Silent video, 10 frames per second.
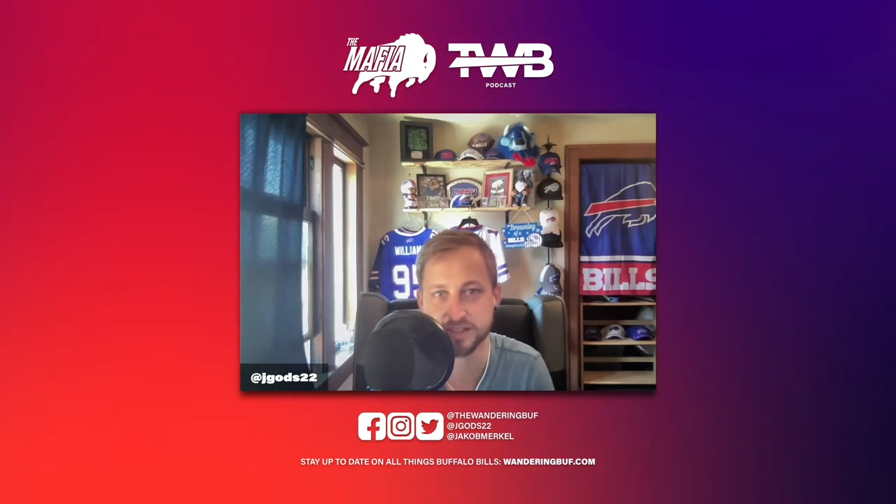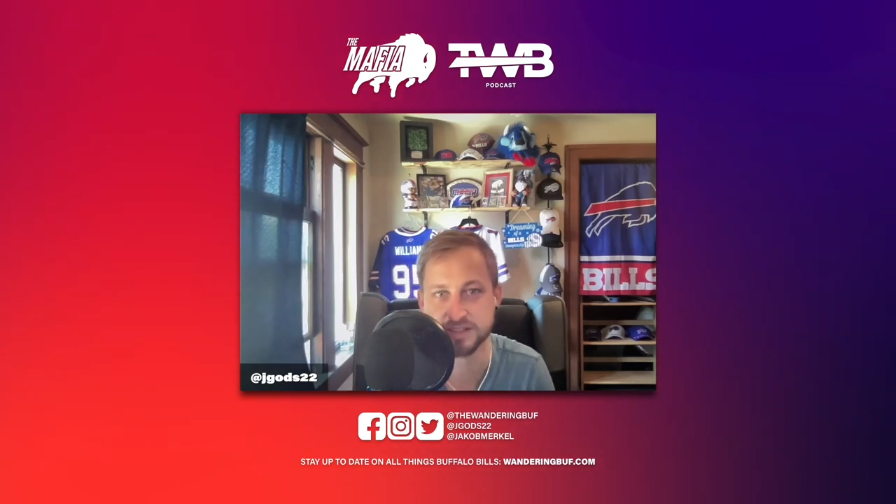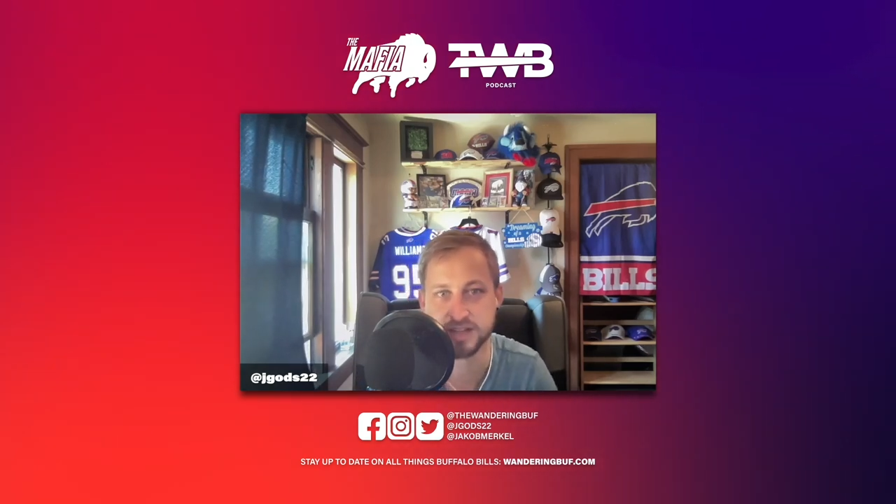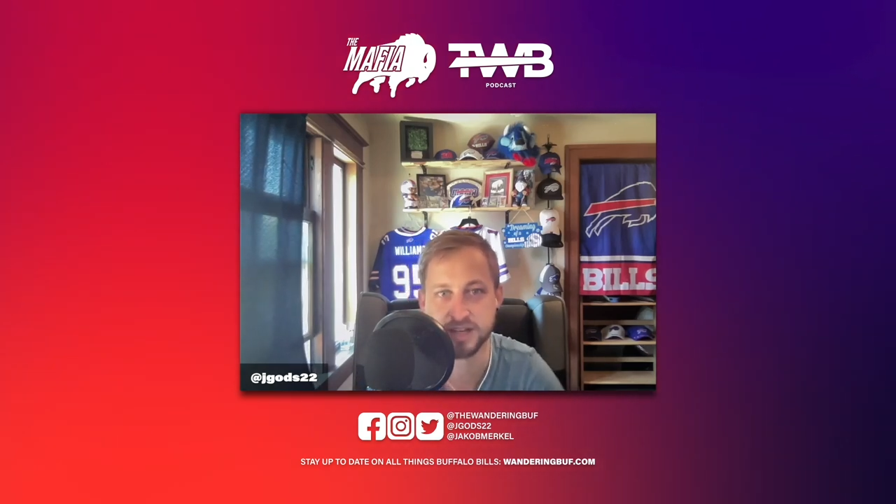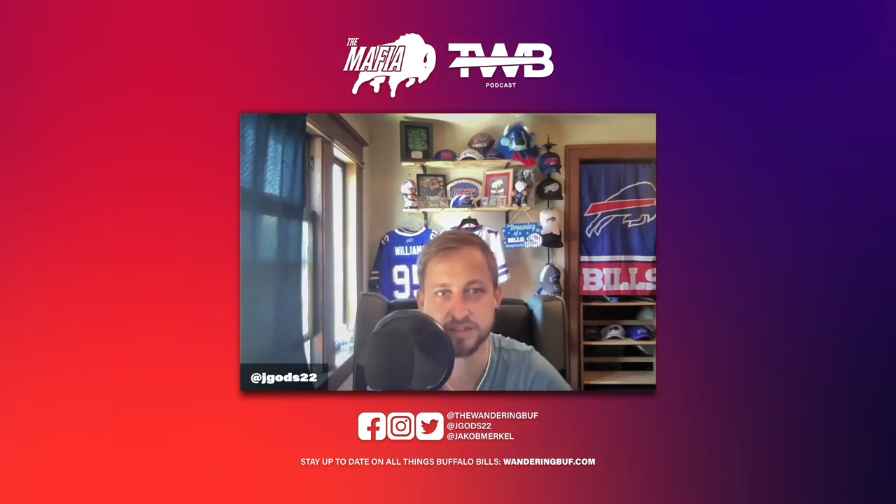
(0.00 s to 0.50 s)

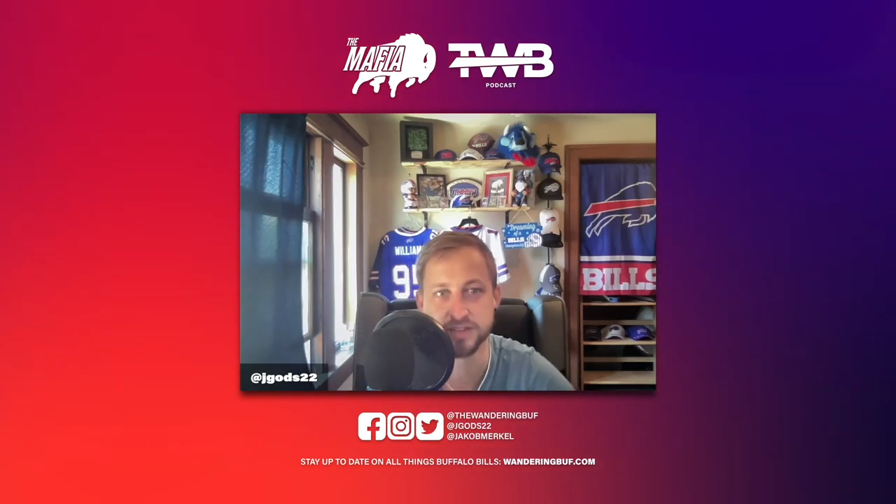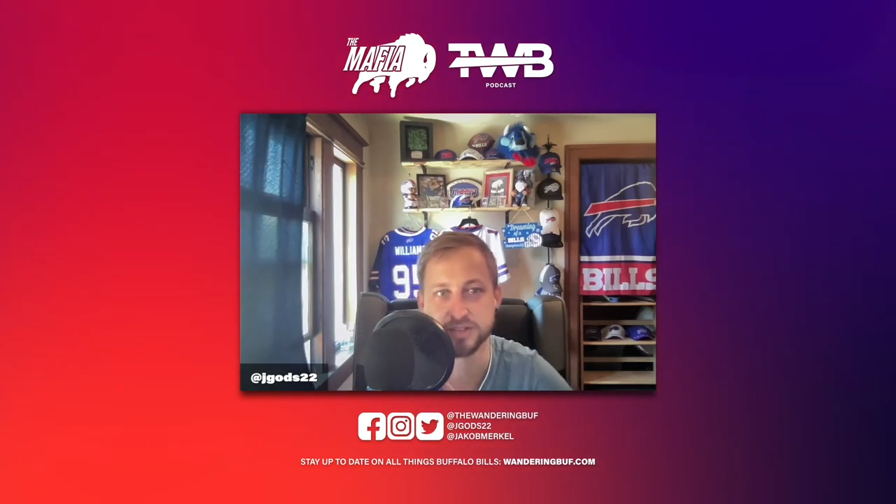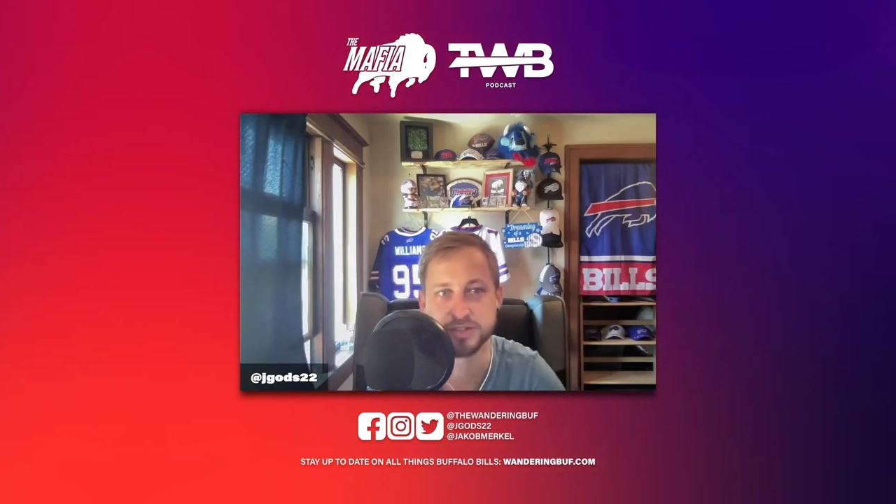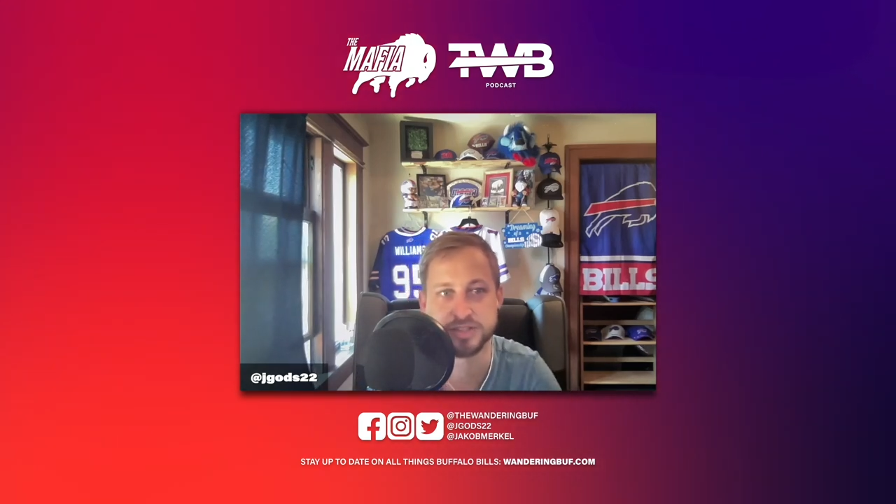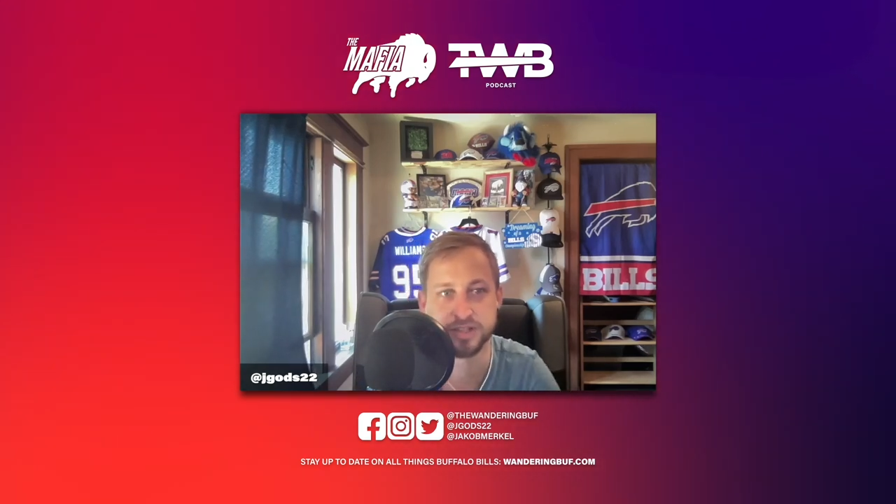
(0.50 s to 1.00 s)
is kind of
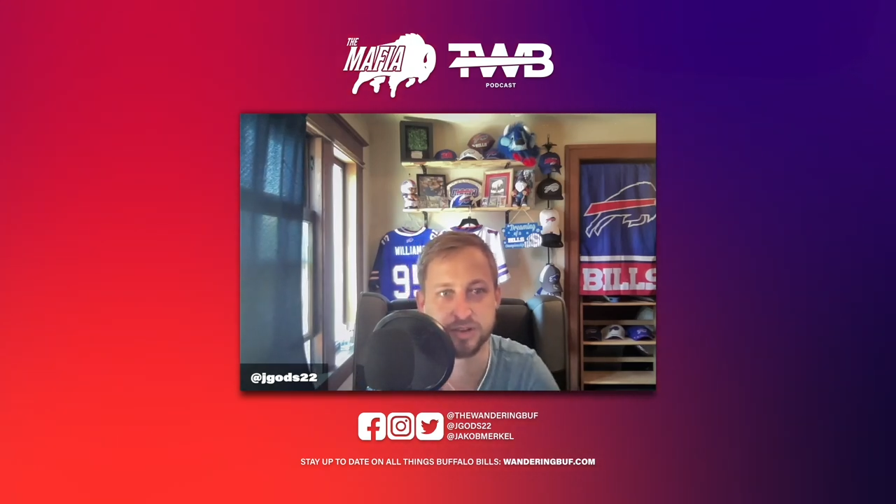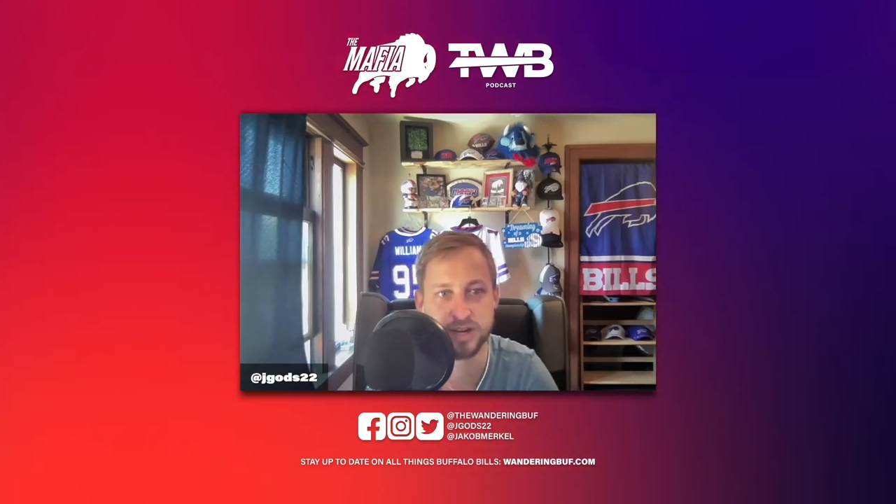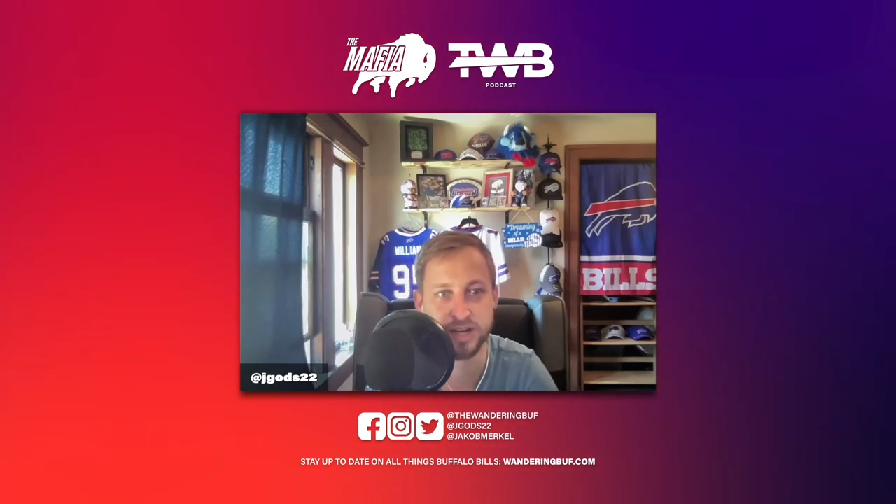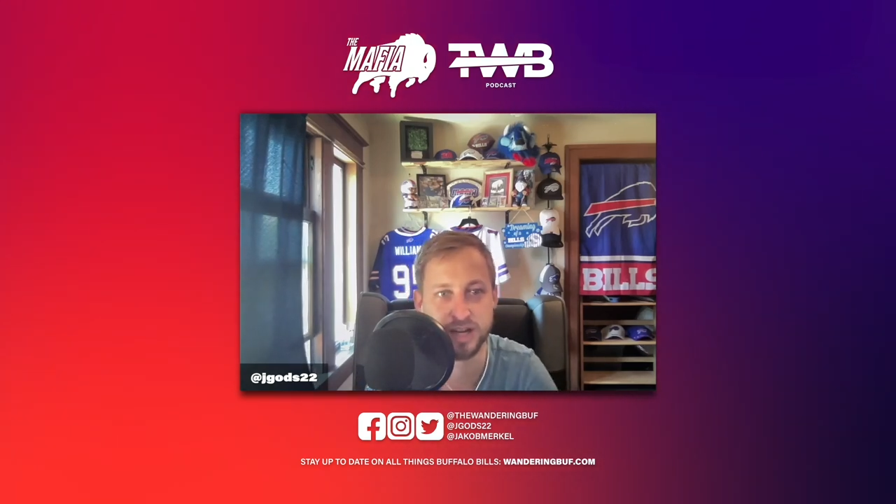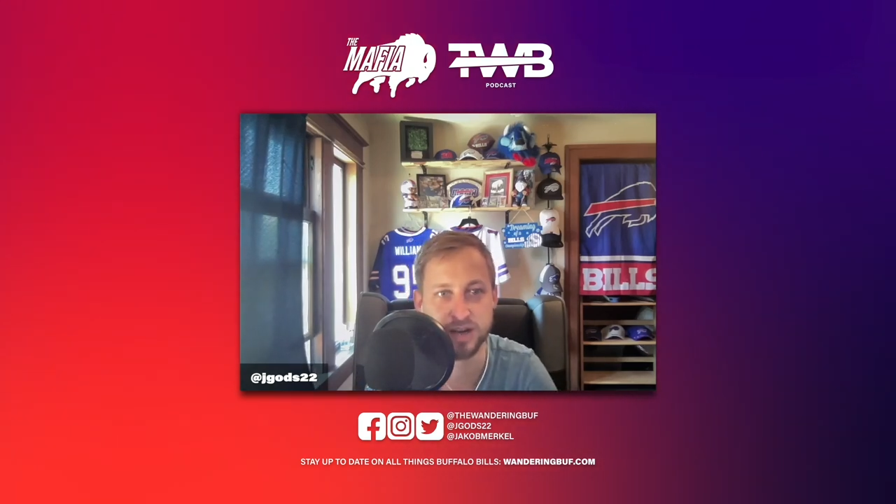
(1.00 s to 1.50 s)
interesting
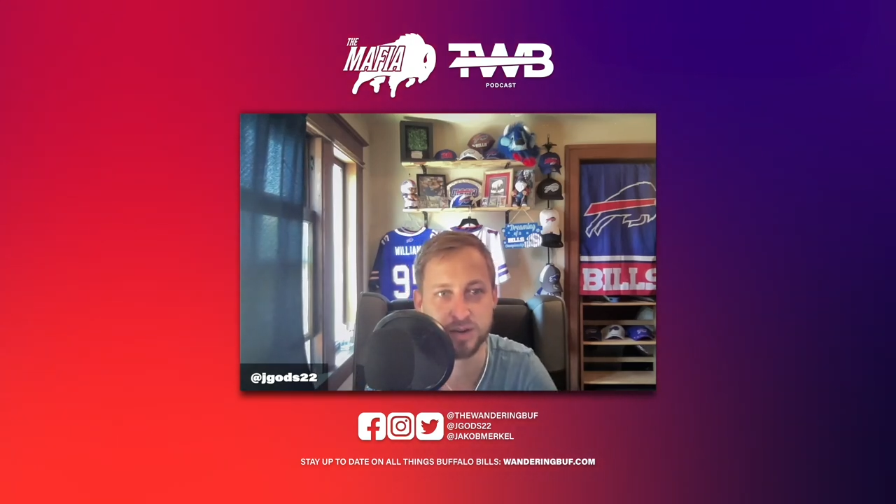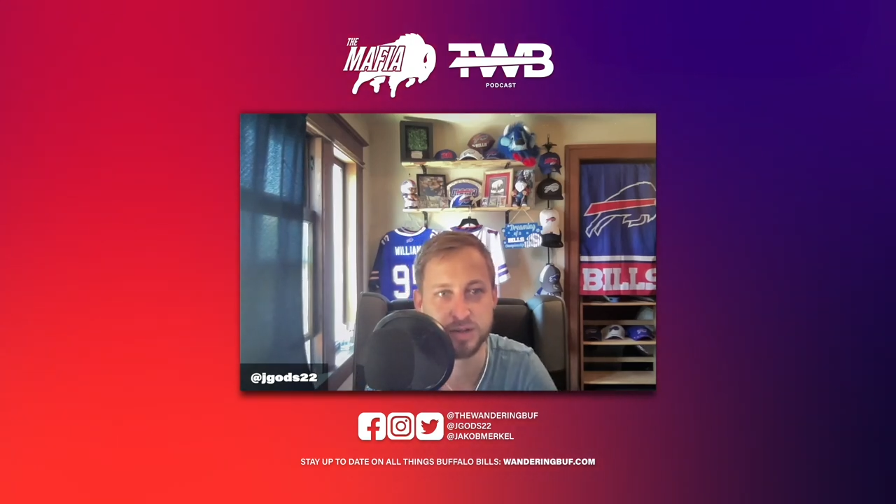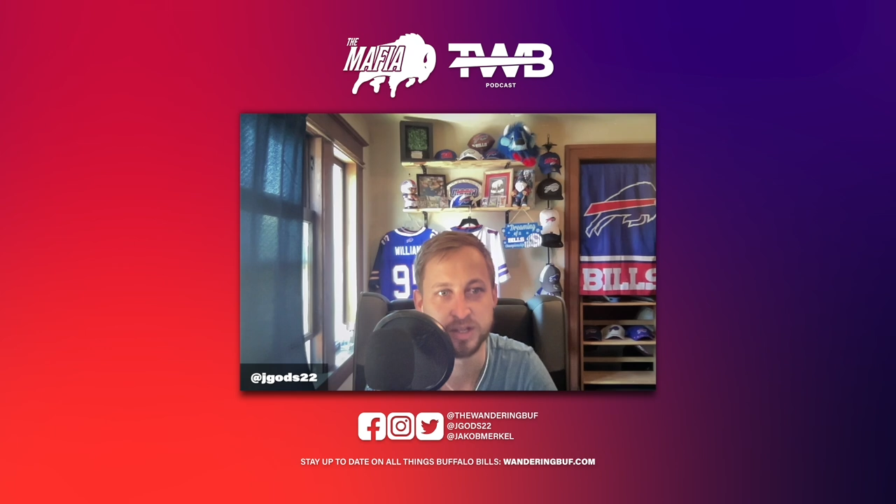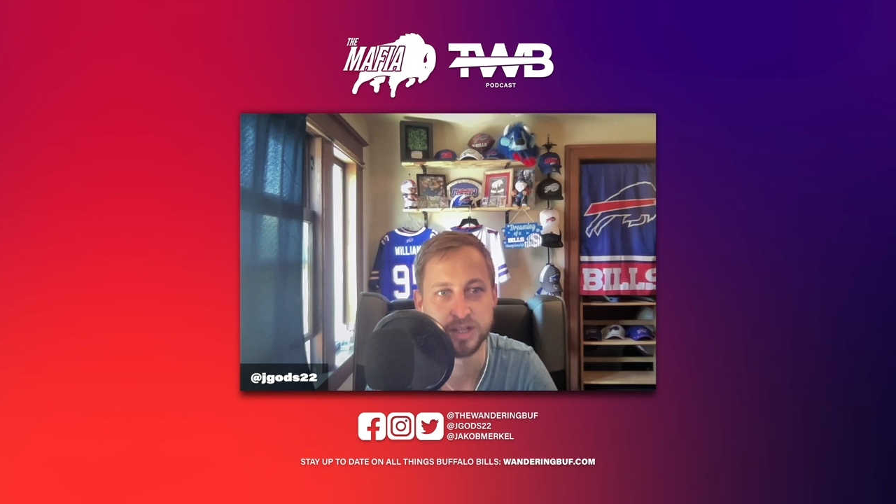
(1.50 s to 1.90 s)
right now.